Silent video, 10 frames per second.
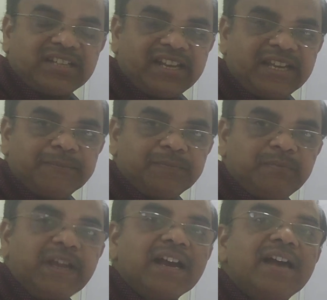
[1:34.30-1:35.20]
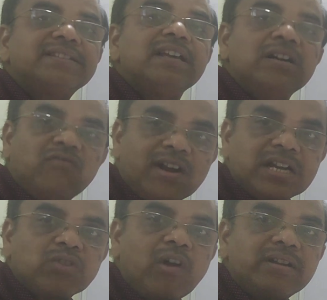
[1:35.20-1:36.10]
cream because
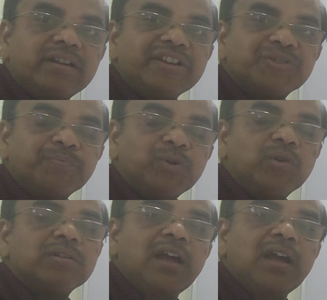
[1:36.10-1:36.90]
water quantity is more.